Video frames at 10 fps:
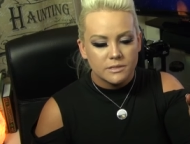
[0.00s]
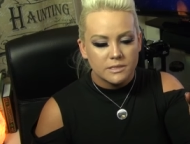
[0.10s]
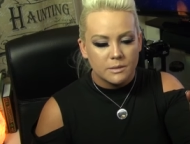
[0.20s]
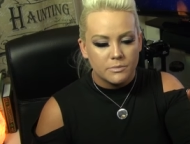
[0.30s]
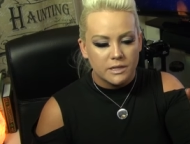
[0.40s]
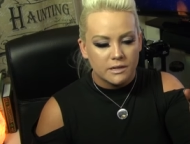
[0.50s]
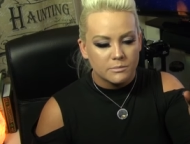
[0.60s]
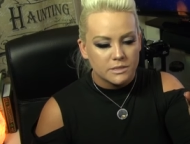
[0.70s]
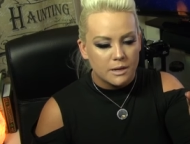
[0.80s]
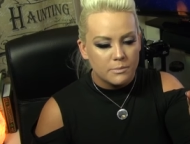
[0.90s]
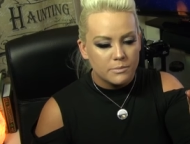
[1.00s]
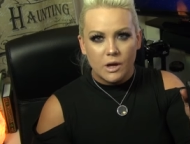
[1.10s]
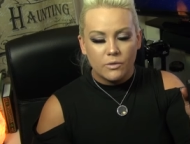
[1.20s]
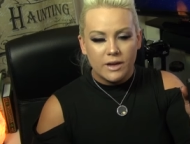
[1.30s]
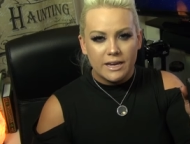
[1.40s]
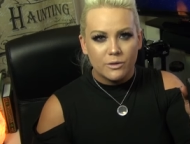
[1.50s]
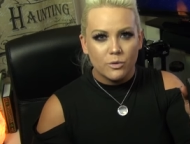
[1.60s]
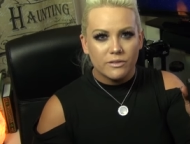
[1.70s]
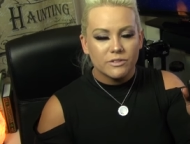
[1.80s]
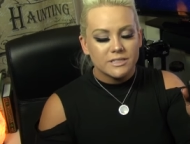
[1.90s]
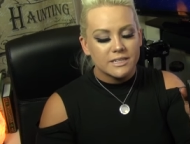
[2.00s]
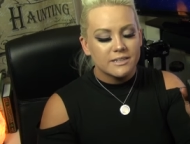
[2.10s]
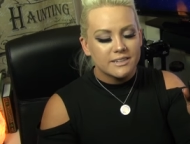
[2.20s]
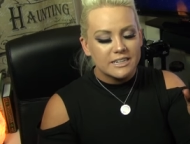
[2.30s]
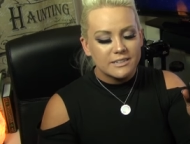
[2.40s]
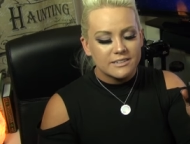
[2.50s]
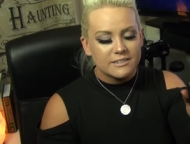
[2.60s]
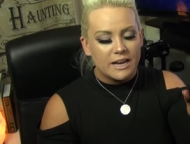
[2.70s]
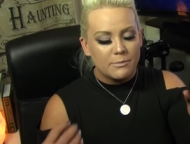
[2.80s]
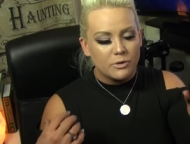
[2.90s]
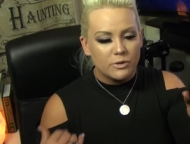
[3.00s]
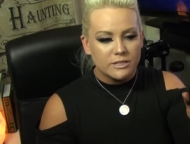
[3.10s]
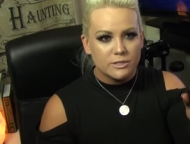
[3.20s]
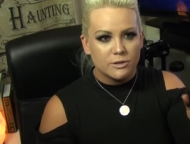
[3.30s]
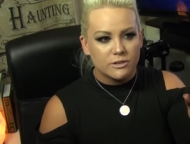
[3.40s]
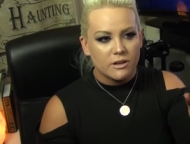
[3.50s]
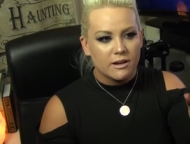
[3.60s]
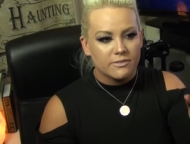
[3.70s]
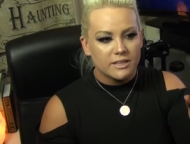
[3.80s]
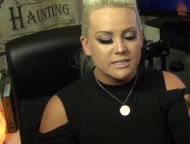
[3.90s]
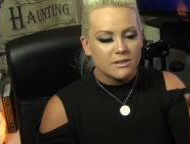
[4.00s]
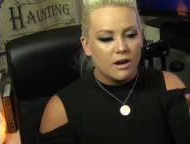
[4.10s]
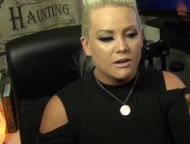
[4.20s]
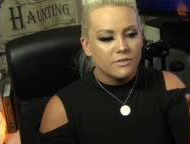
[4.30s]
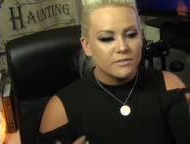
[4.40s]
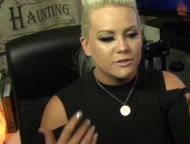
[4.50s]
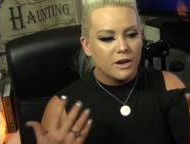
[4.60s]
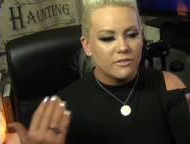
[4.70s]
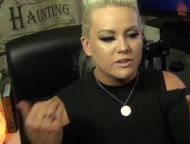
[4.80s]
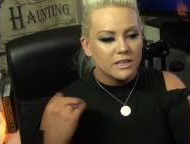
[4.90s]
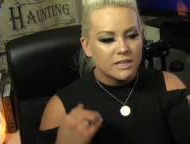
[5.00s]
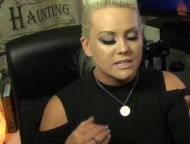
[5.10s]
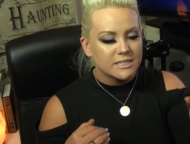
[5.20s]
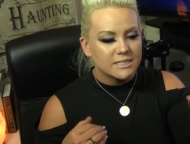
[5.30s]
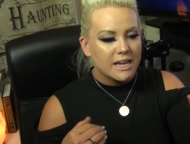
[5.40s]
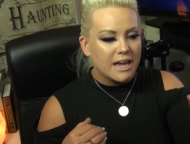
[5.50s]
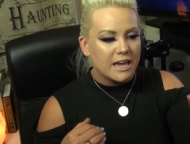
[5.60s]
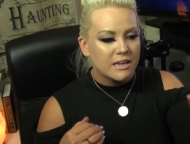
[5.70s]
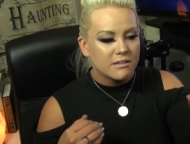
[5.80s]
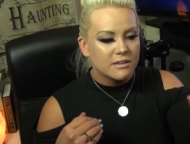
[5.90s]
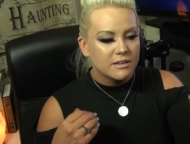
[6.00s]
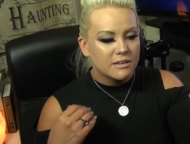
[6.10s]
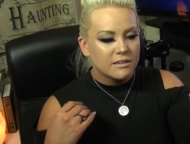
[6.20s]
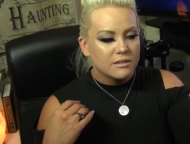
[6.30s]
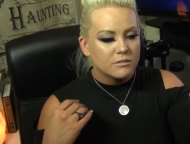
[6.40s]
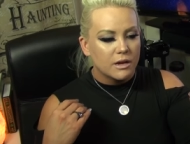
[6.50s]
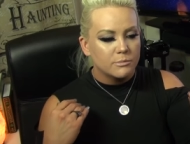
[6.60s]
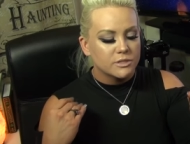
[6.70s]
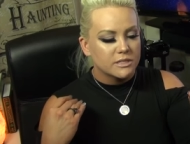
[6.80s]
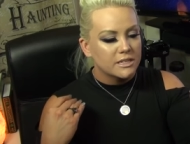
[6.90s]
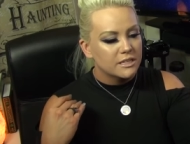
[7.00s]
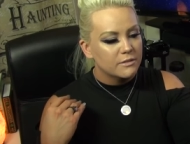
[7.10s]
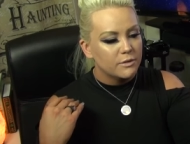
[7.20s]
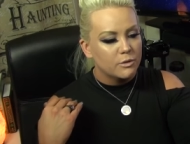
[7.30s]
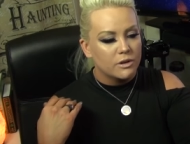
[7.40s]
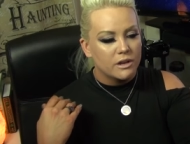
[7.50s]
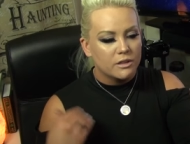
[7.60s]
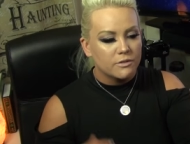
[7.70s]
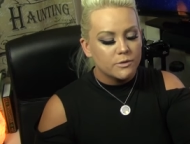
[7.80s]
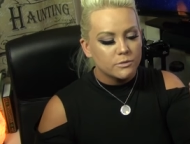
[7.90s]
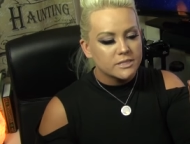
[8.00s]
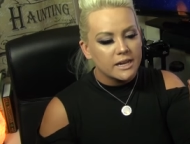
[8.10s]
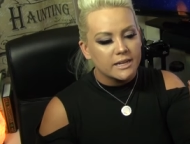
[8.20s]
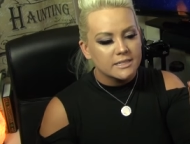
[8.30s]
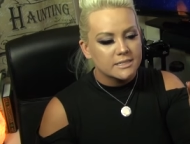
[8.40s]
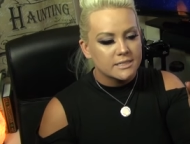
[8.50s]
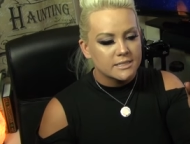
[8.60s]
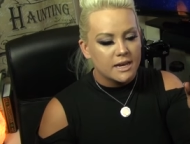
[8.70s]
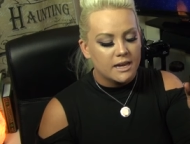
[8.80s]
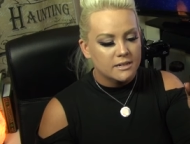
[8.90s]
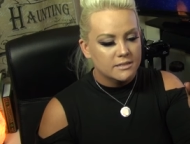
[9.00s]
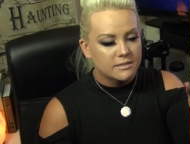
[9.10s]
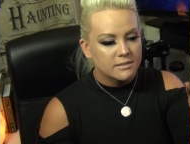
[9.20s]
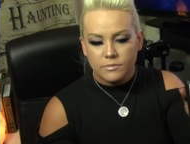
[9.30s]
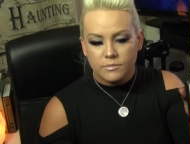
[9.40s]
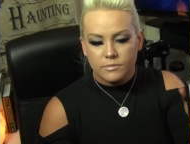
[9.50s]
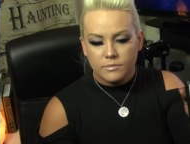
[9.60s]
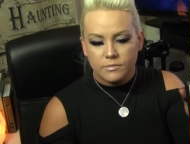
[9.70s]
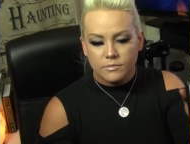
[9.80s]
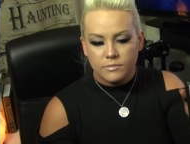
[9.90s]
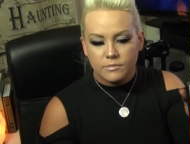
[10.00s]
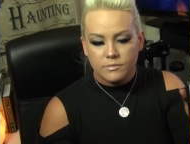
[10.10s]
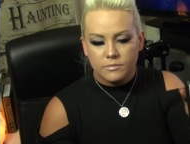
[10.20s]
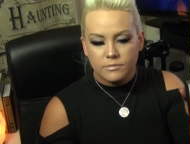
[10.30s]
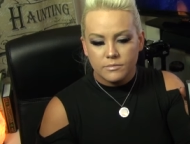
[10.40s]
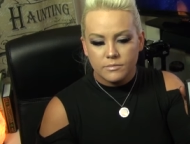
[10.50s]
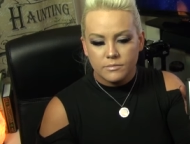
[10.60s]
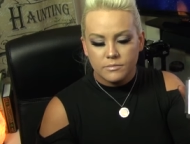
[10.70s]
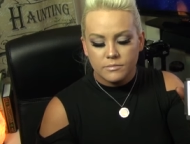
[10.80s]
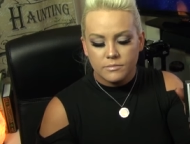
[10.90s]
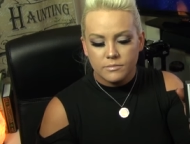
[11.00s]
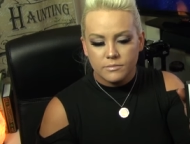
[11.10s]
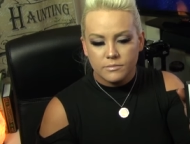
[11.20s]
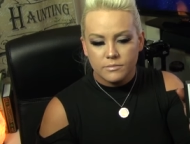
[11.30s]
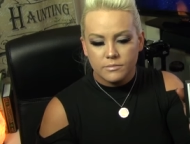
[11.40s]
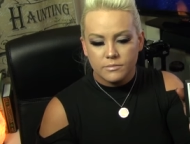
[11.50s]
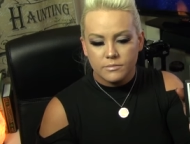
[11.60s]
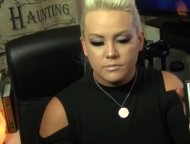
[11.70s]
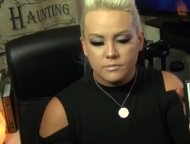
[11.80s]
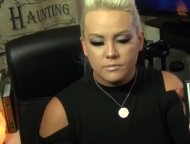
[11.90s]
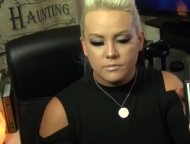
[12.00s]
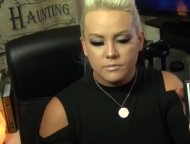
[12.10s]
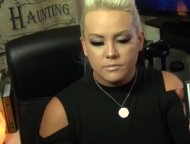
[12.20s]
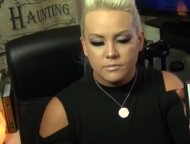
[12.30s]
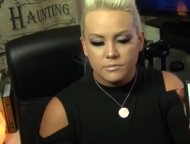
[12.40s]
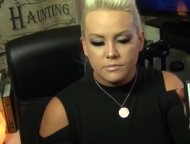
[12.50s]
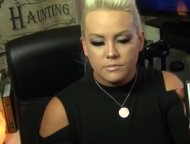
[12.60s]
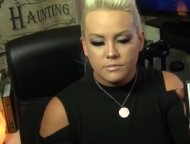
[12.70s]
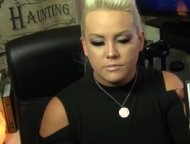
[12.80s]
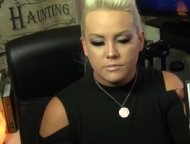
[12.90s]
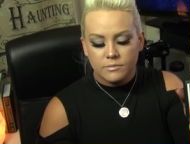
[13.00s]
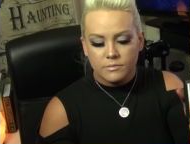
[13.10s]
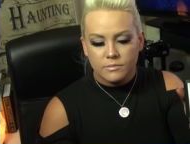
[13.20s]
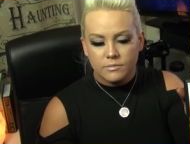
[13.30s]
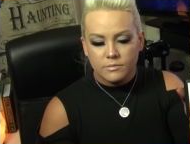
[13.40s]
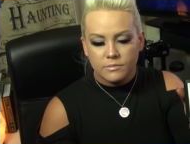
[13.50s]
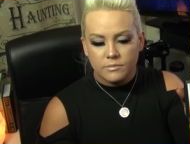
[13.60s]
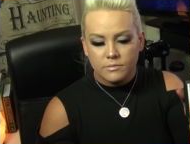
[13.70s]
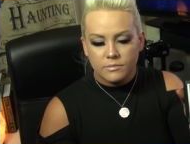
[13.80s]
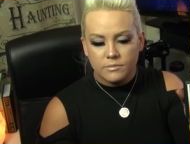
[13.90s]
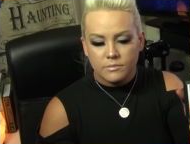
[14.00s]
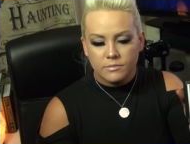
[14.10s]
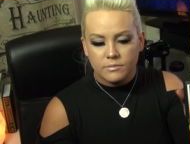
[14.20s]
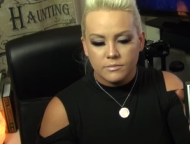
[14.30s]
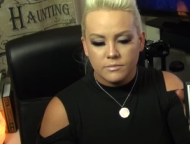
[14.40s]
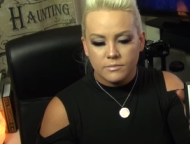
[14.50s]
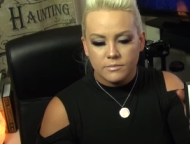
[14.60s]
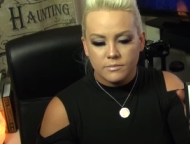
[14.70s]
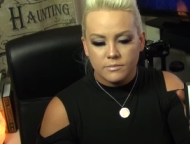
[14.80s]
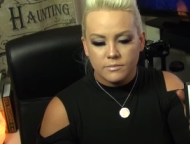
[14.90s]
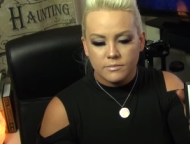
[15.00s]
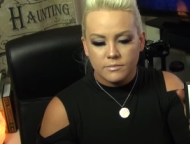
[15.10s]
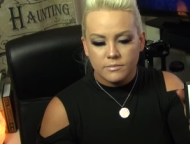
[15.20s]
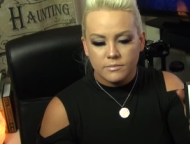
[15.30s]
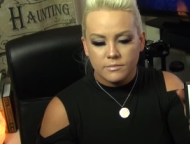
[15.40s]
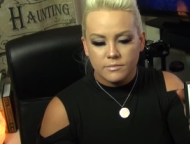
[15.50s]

something comes up. Okay, whoever's in here, I'm going to turn the Ovilus off. If you have anything to say, I'm just going to give you another few seconds to say it. Create lean, placebo, manifest, England.